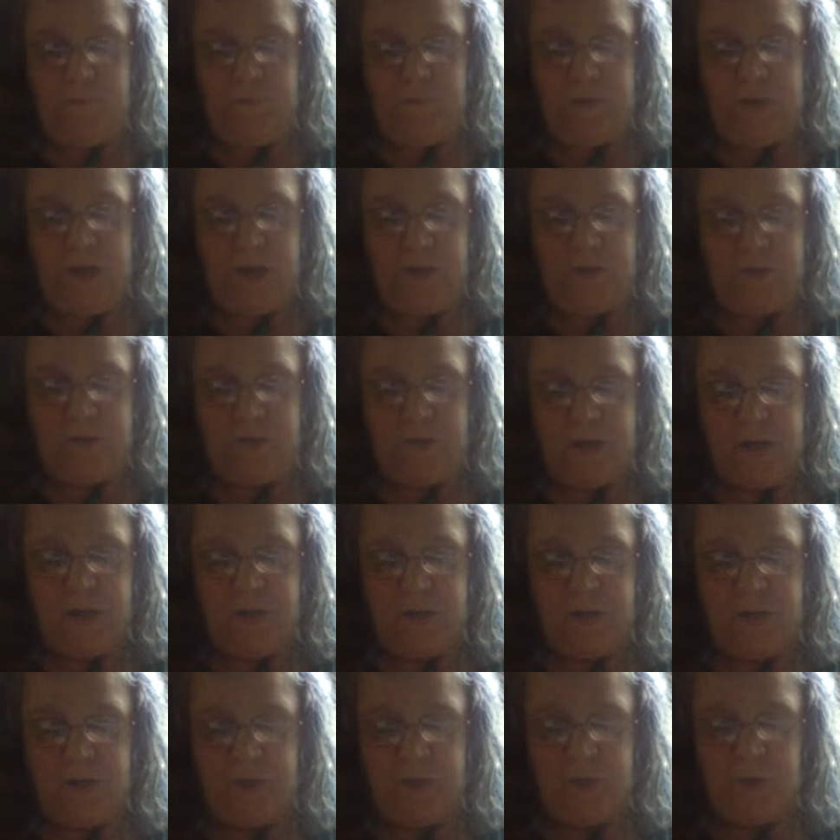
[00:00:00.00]
dinner
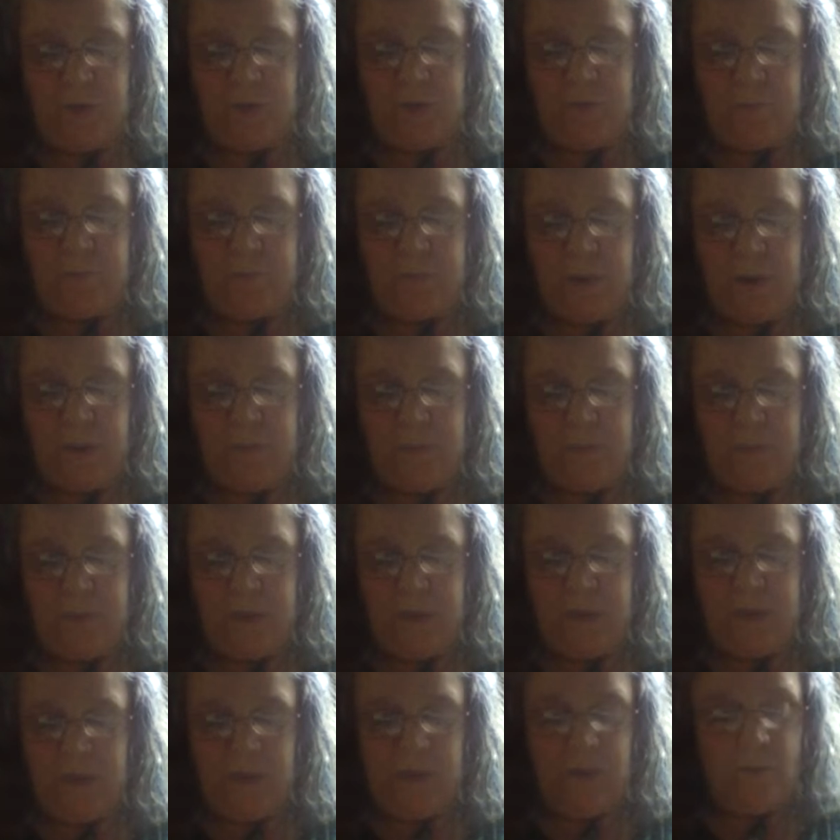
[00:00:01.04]
sessions are probably
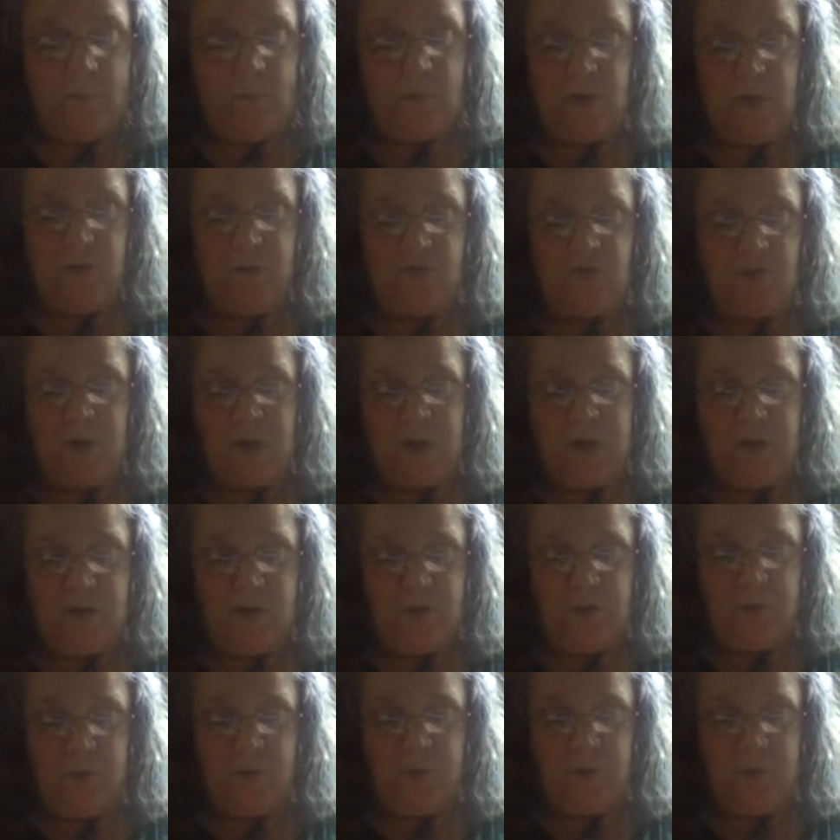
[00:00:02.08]
gonna I'm gonna try to
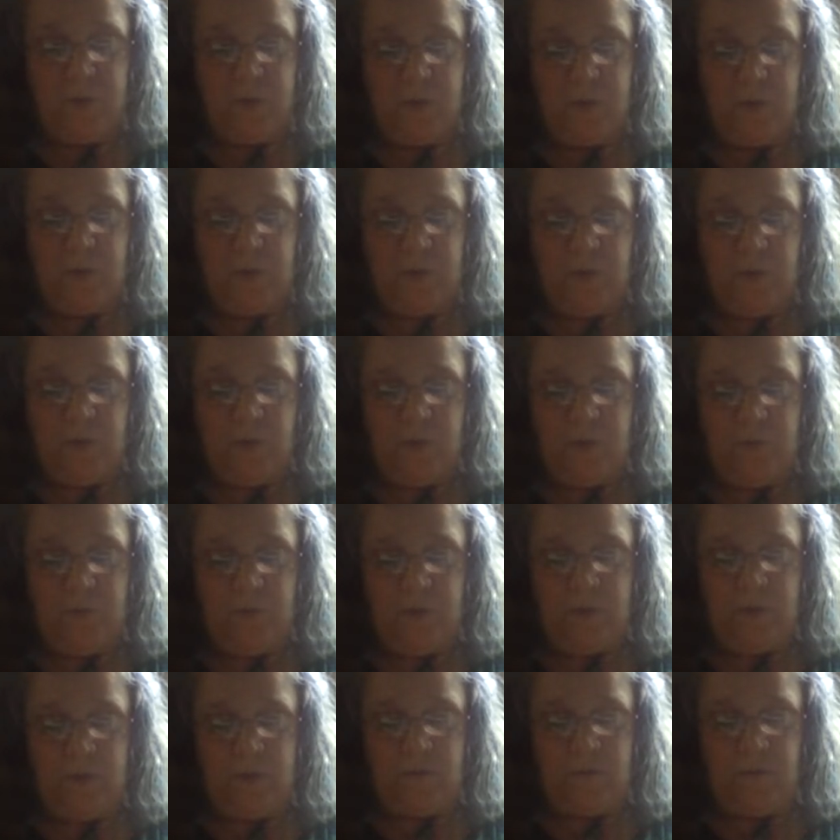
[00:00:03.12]
do
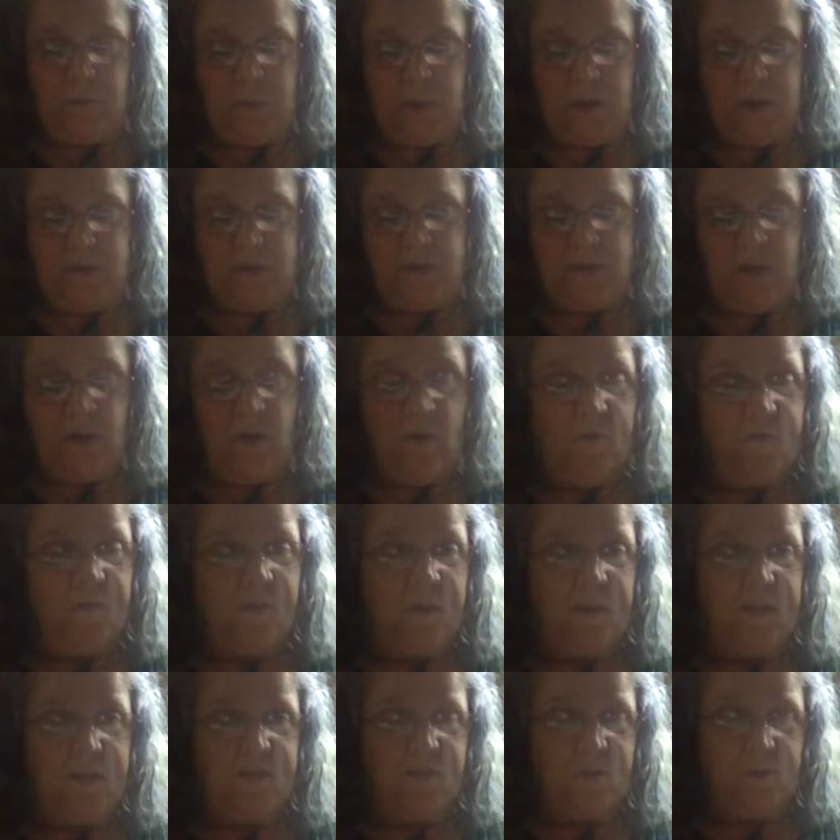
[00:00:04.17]
just for myself,
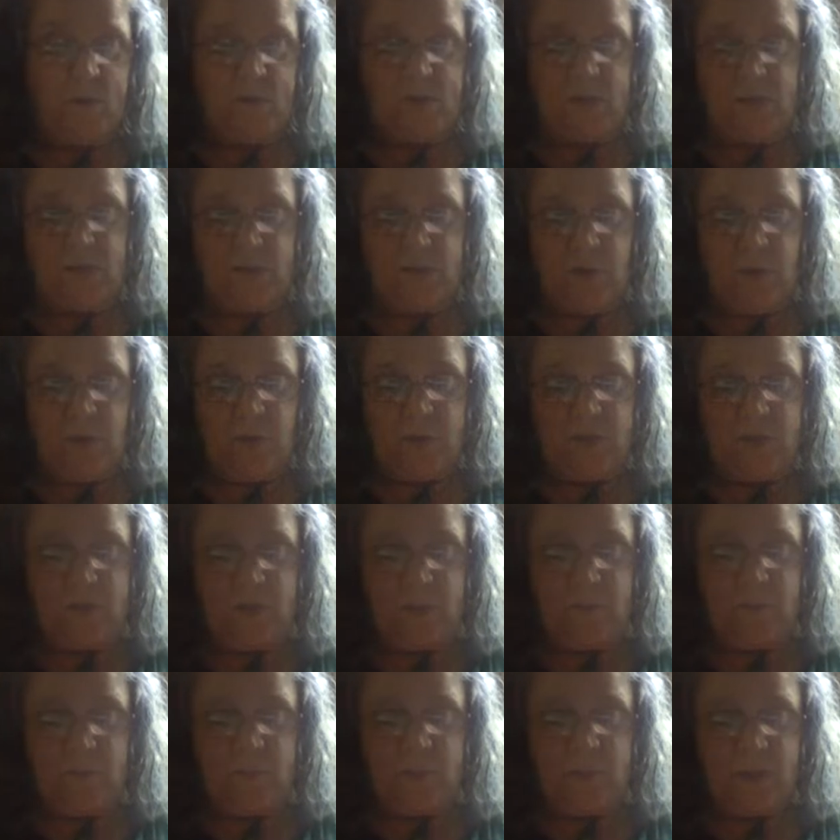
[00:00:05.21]
unless Chris is doing
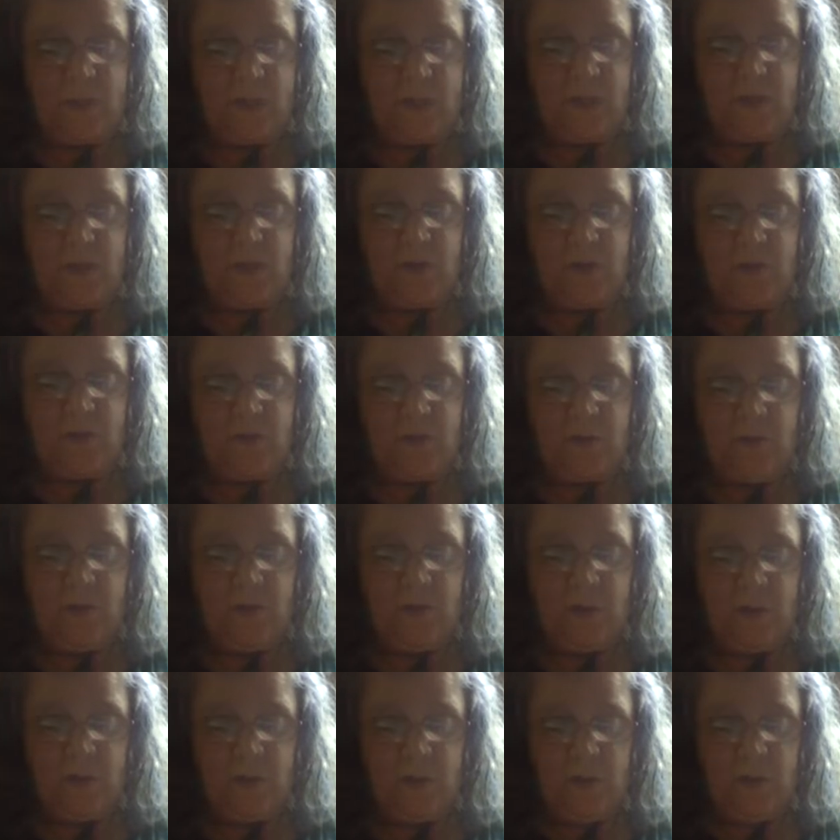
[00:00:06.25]
something particular.
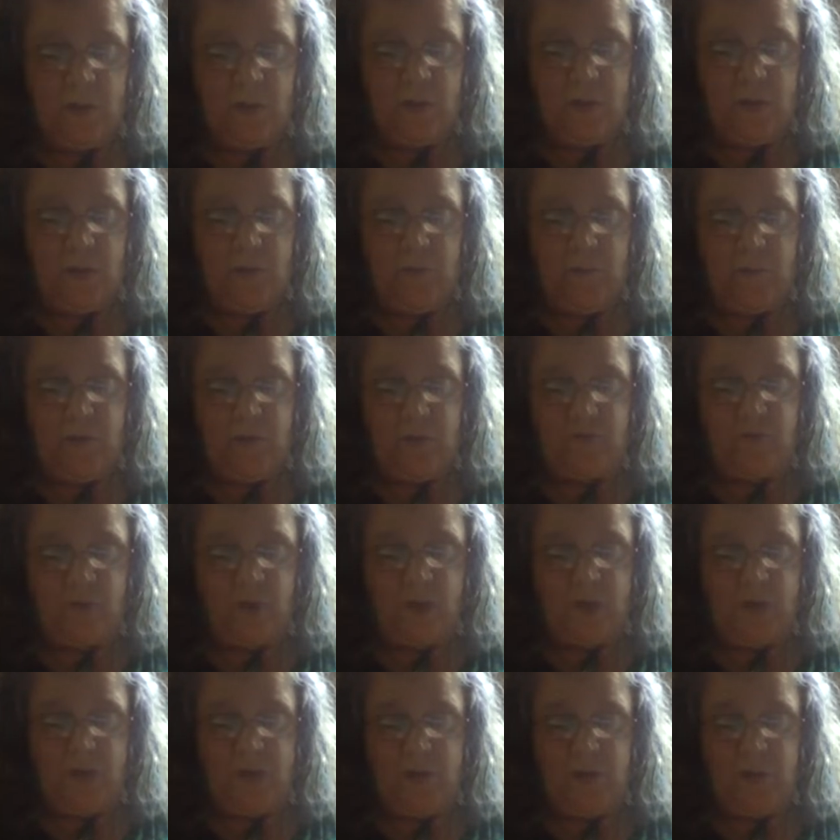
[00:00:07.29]
You know, I've been
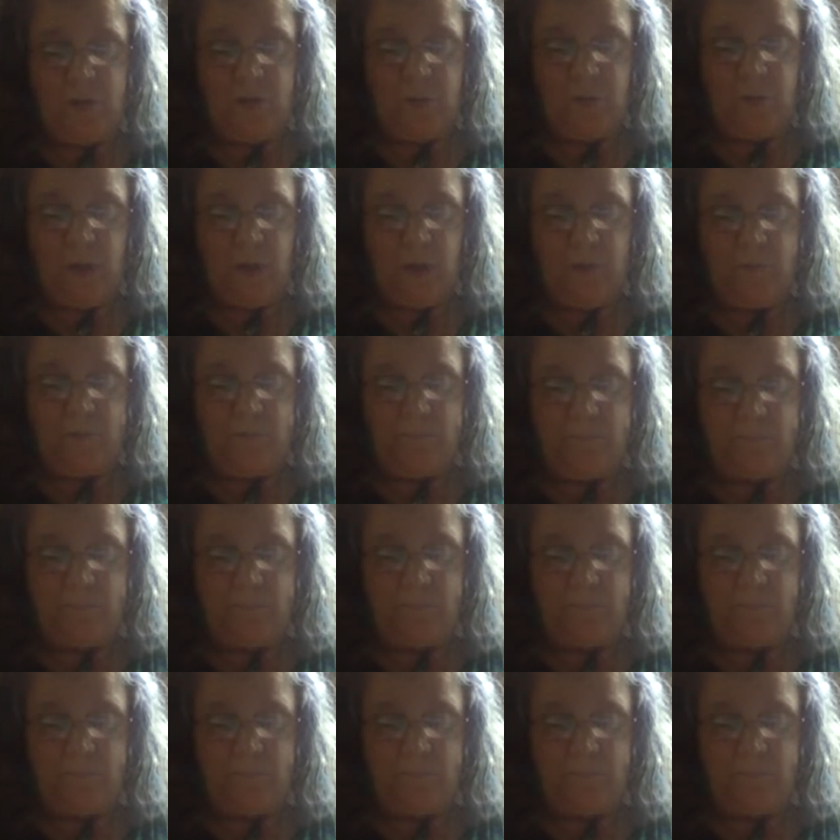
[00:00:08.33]
trying to do um,